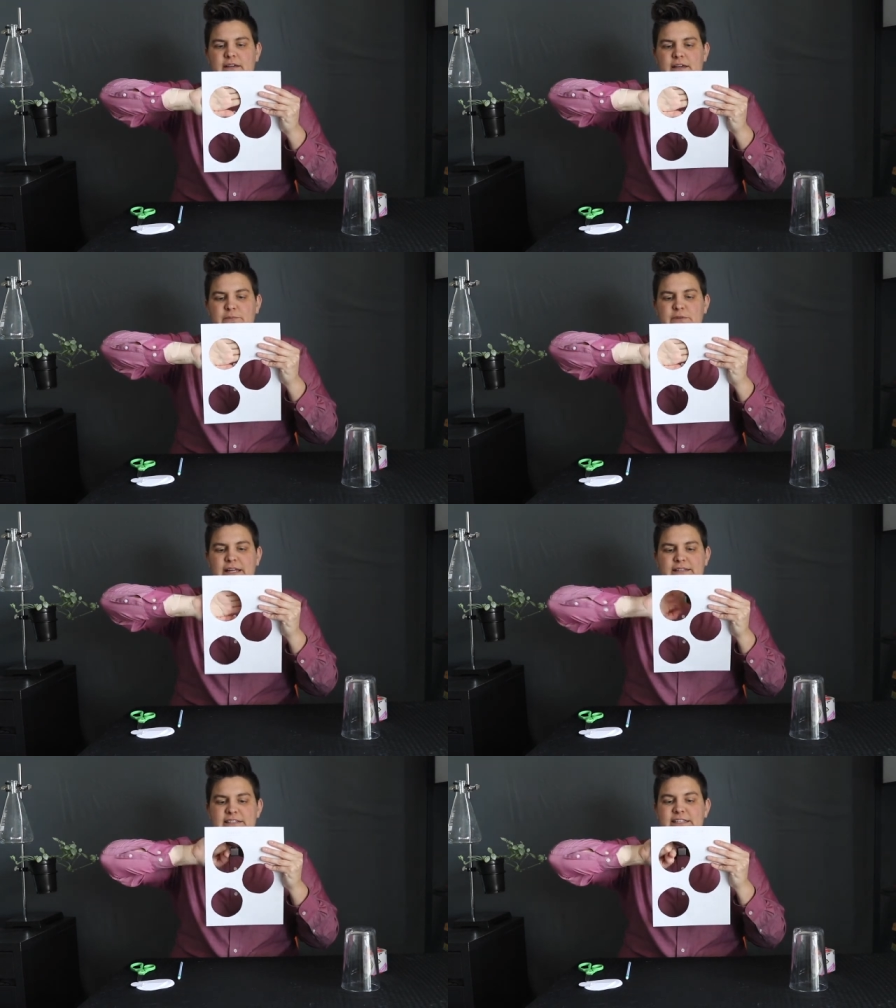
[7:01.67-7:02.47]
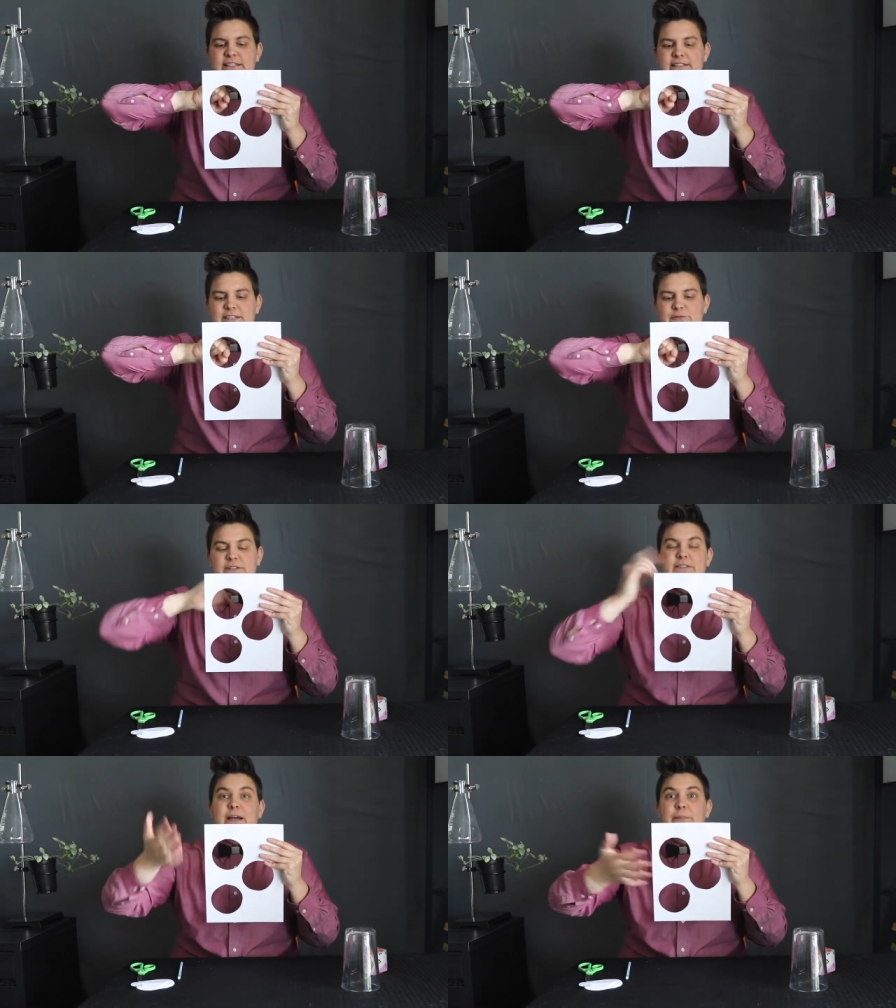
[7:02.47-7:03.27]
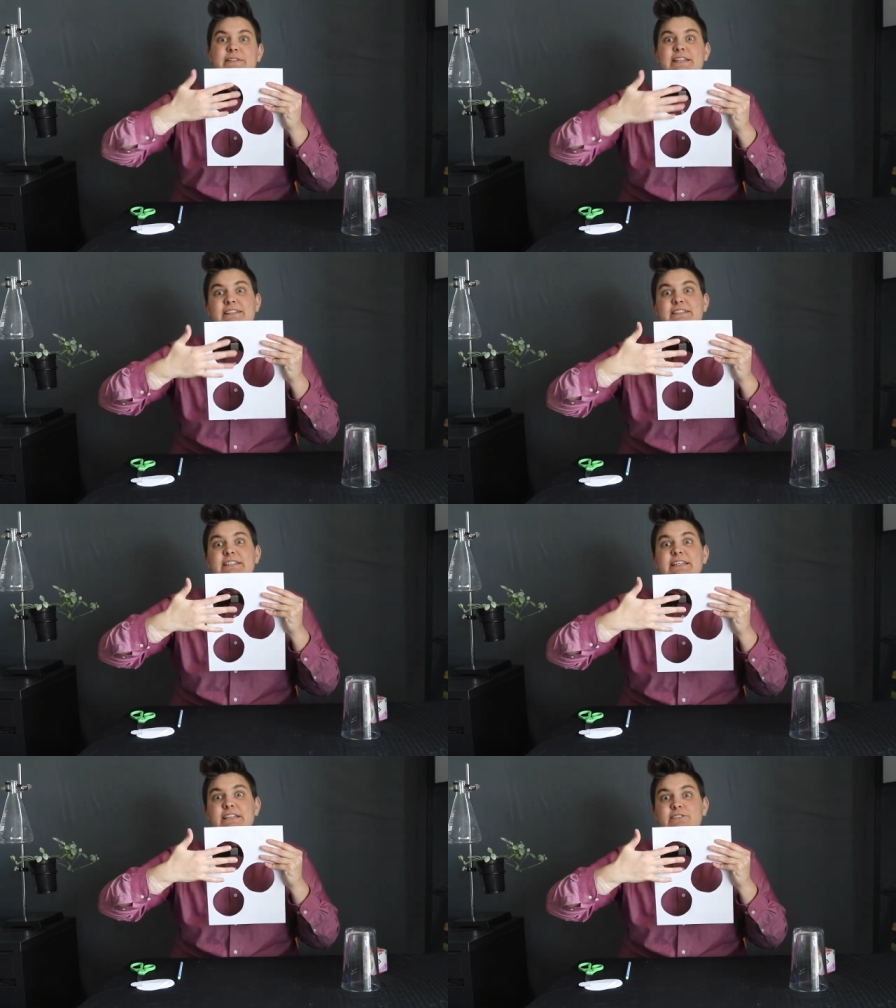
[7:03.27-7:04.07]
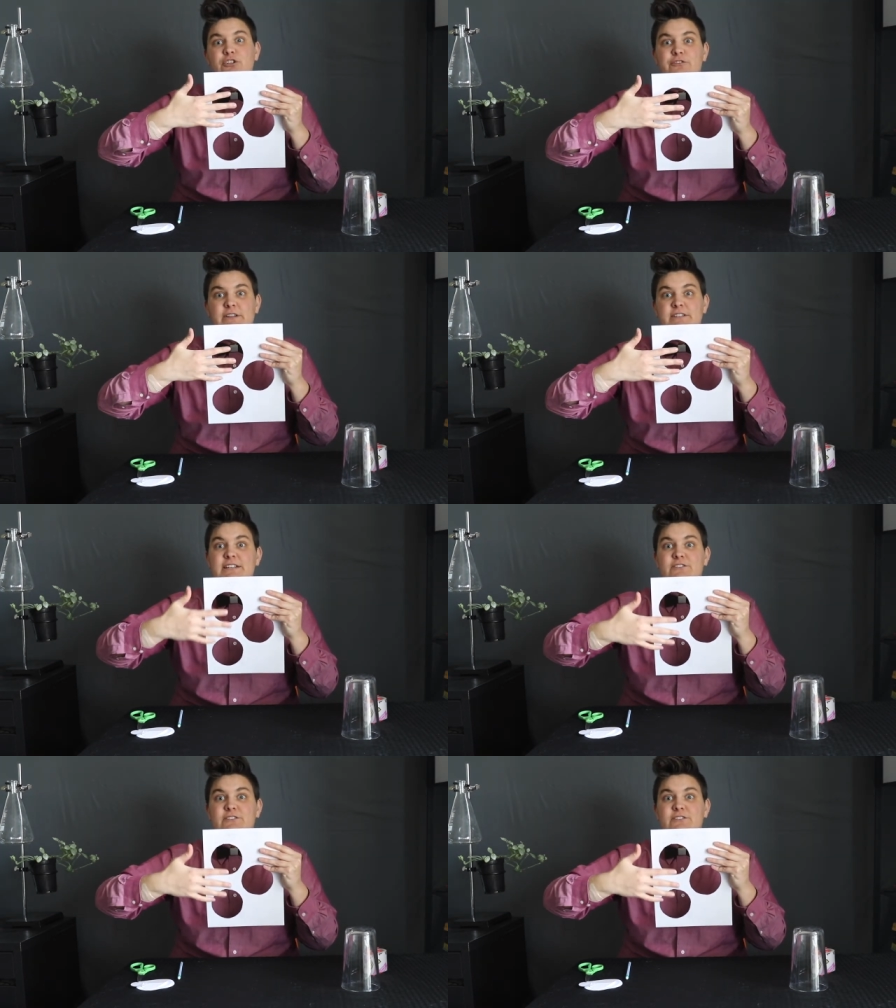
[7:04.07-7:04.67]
And when that sticky side is facing up, it's that sticky surface that's